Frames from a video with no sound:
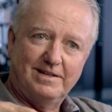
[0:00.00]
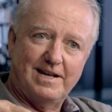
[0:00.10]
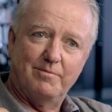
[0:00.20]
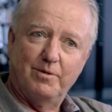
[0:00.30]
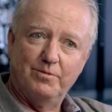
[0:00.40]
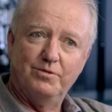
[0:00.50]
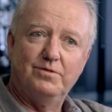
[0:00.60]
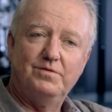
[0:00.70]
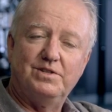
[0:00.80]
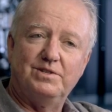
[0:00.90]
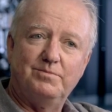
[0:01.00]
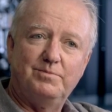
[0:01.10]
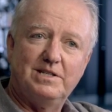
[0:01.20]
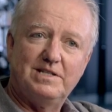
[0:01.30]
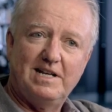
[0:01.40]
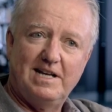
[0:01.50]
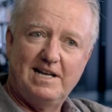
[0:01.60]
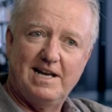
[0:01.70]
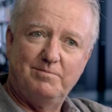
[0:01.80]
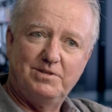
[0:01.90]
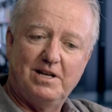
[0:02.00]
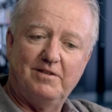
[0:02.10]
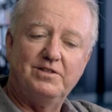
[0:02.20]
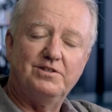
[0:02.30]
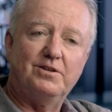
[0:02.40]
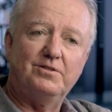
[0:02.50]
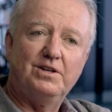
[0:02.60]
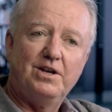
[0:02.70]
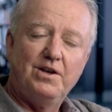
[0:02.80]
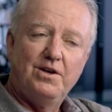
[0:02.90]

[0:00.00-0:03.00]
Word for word: camera moves and a bit of steady cam stuff and so on.